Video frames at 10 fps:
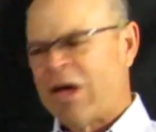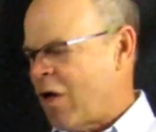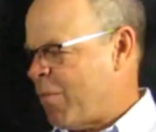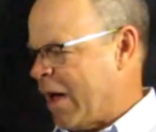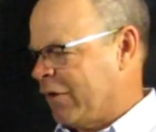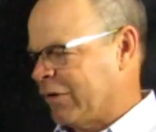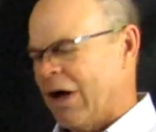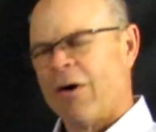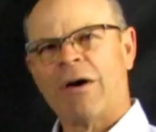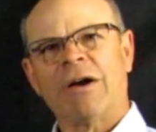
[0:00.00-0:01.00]
about
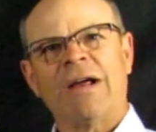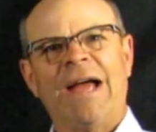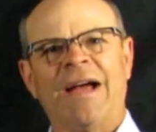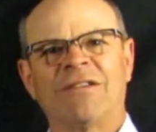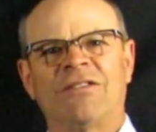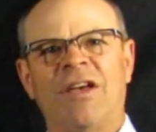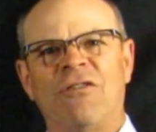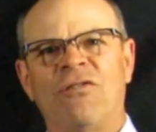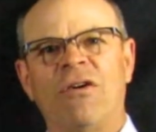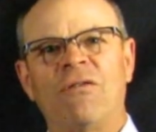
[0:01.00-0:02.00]
our
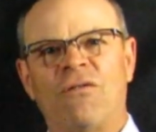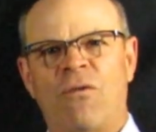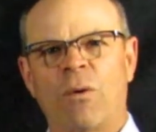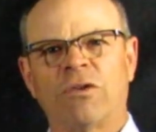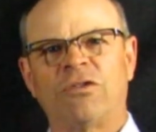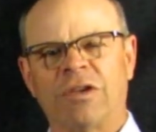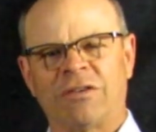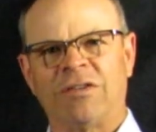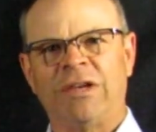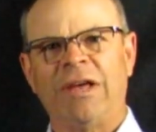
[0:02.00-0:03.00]

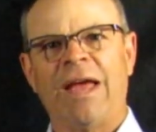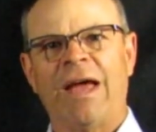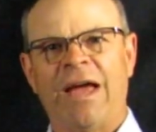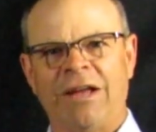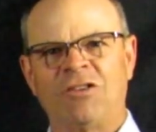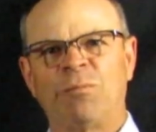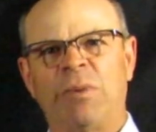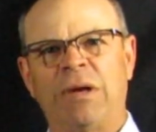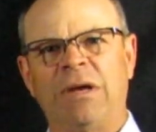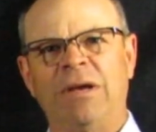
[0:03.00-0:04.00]
XF460
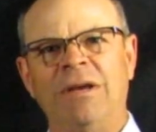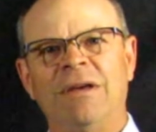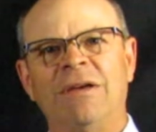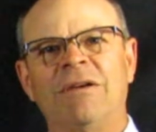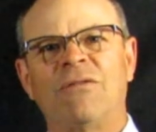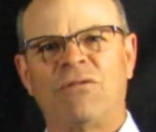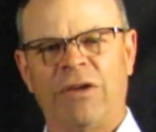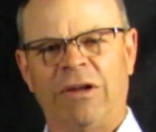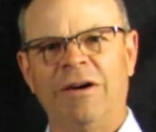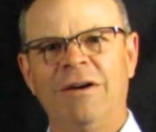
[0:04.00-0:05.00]
HP
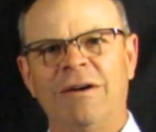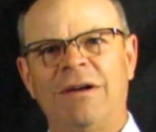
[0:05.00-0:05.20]
filler.